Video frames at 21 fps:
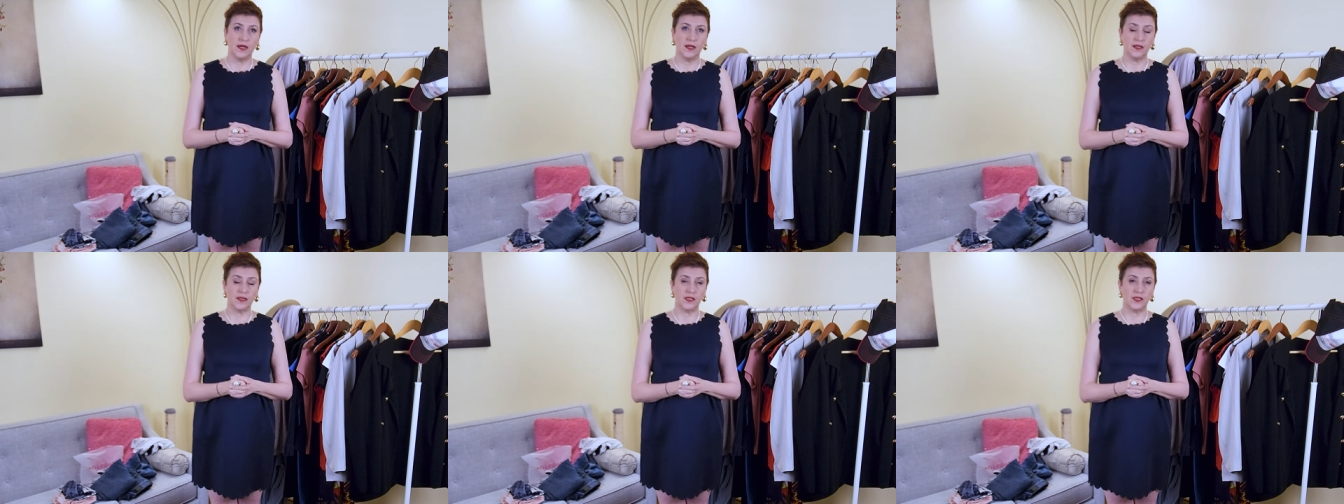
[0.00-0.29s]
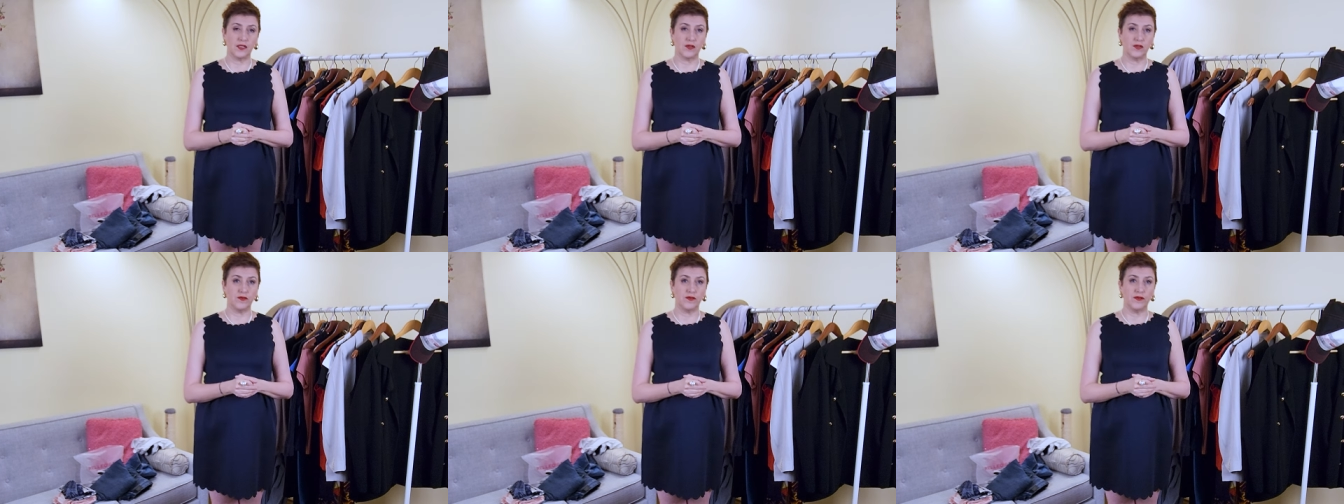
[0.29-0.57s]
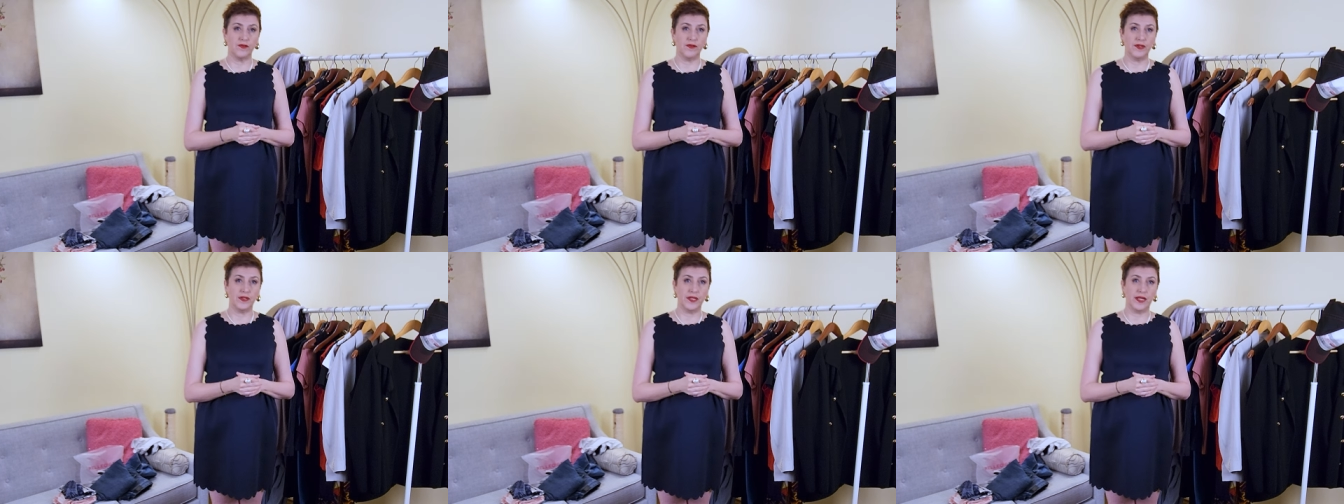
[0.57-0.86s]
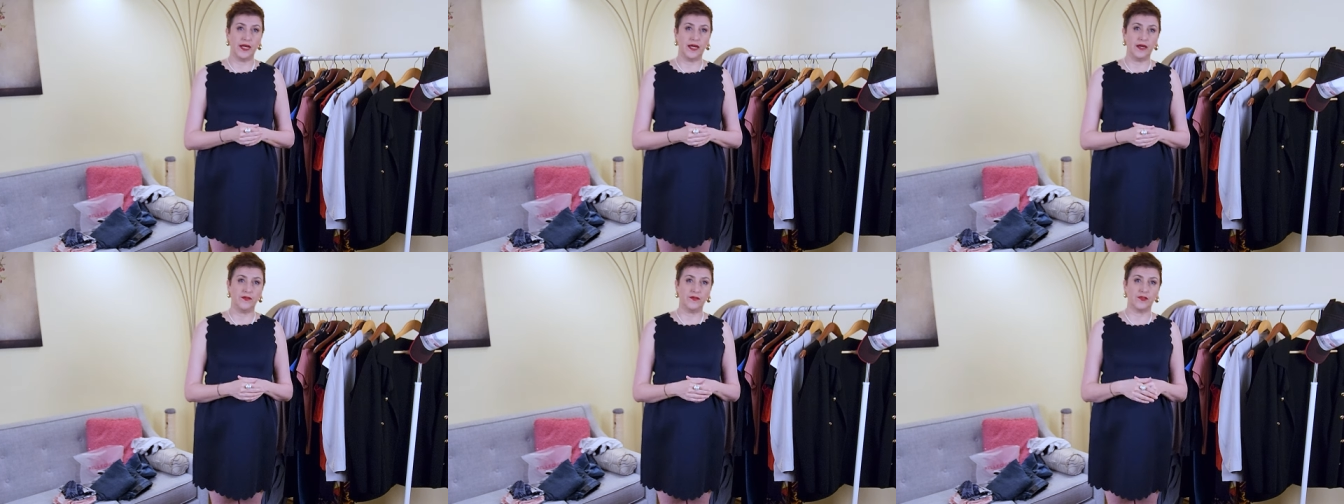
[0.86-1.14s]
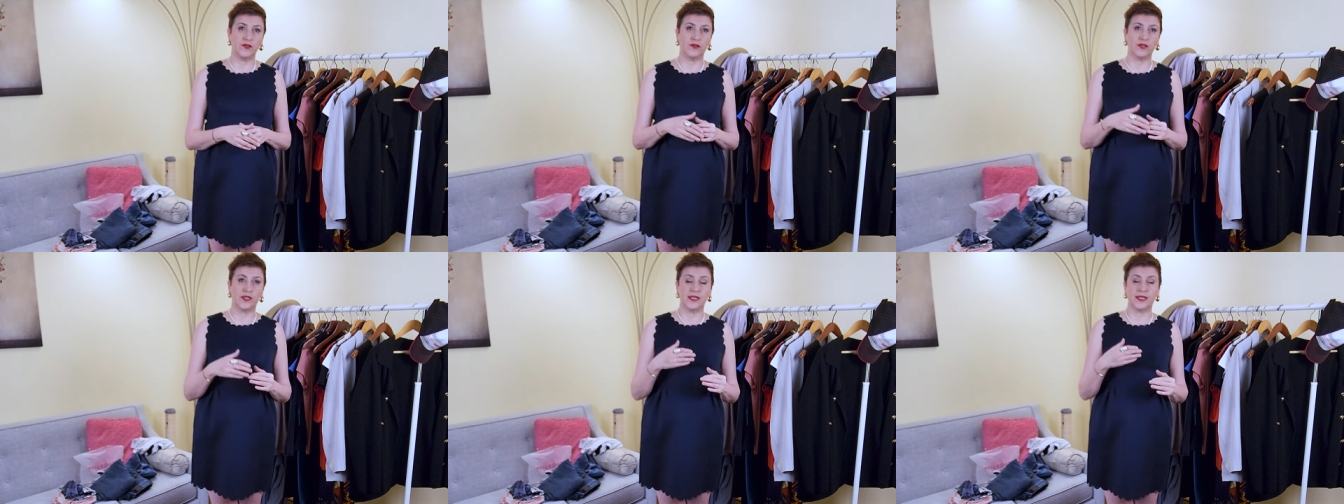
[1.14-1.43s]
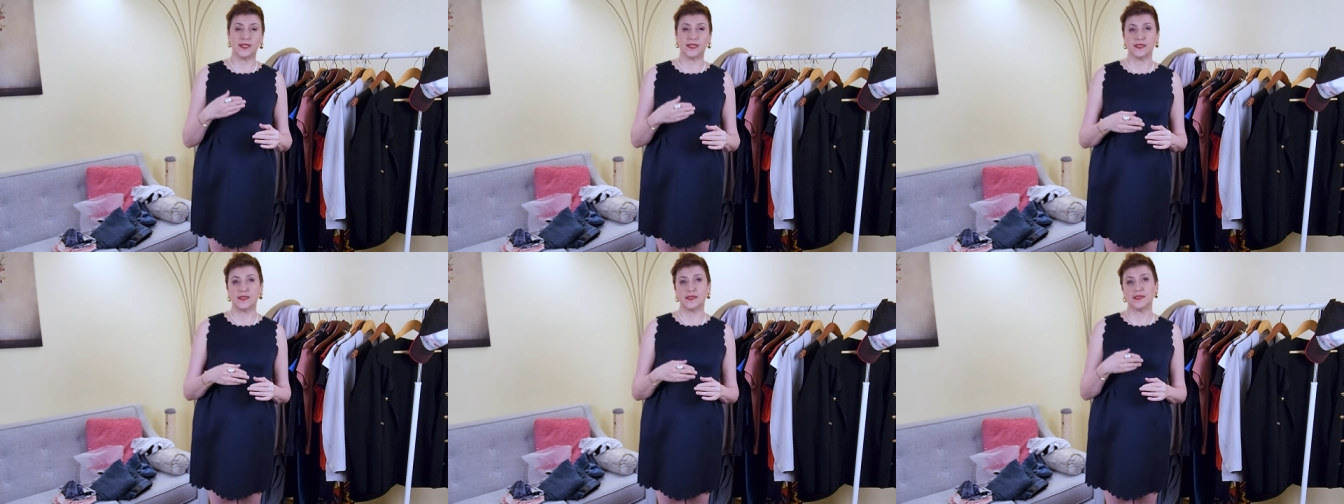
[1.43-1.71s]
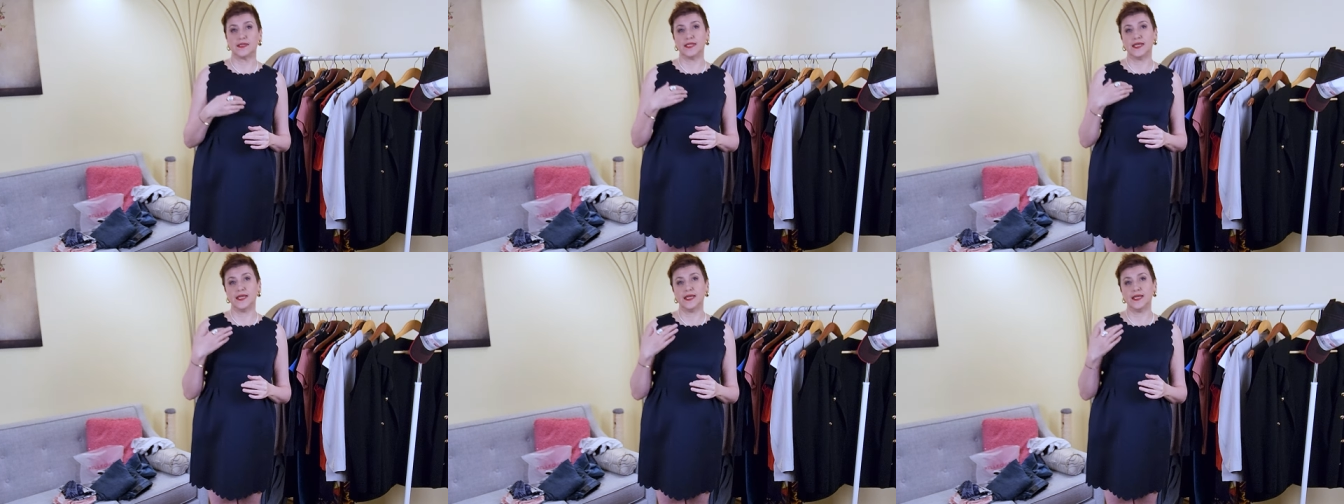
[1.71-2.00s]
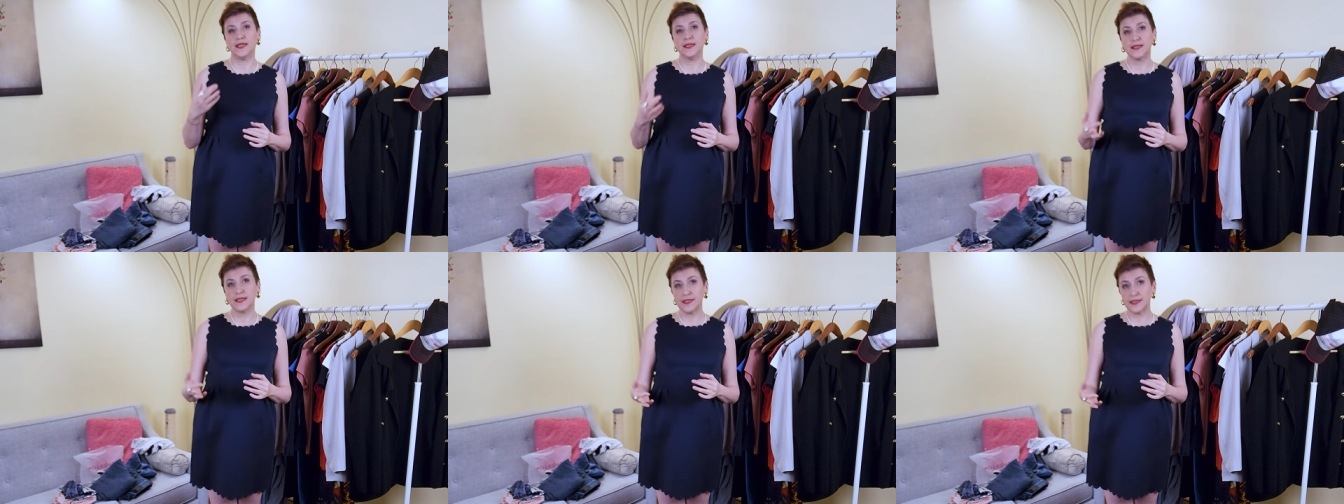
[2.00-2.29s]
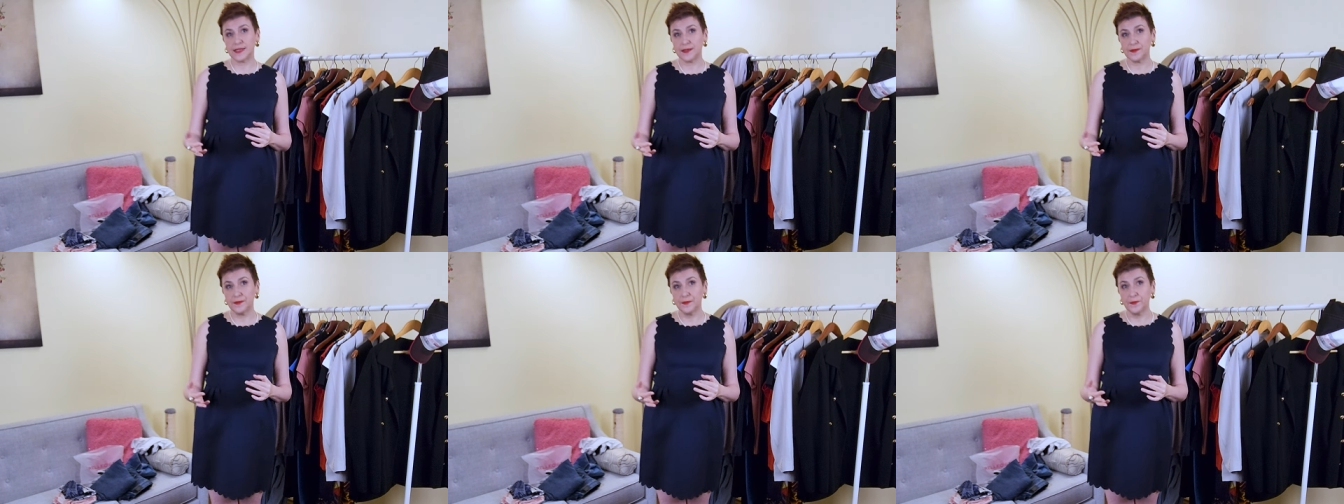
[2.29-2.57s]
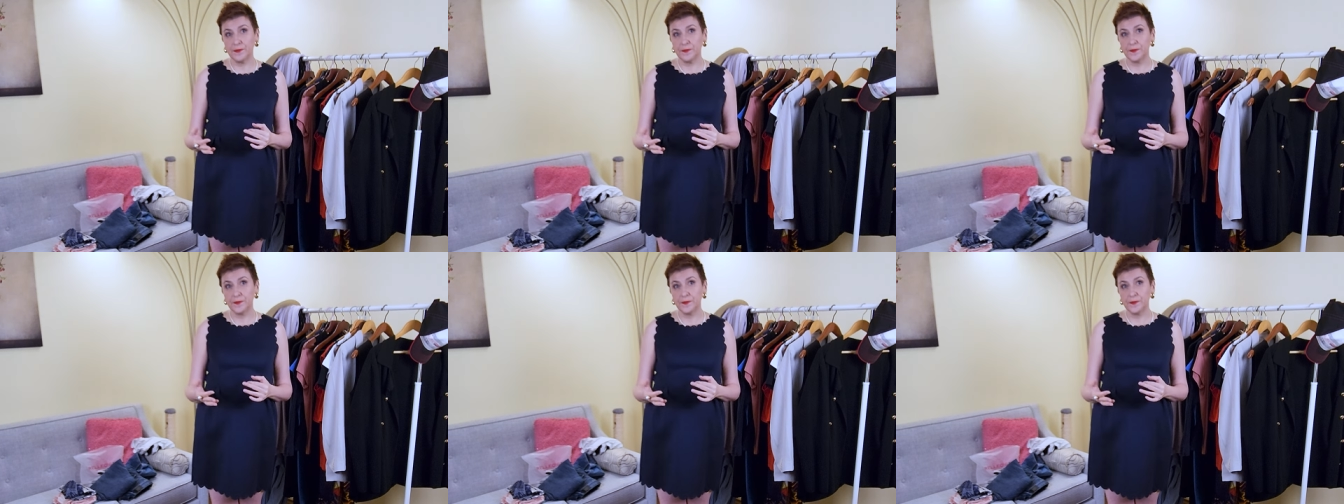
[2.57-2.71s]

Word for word: so we will have to take a tender.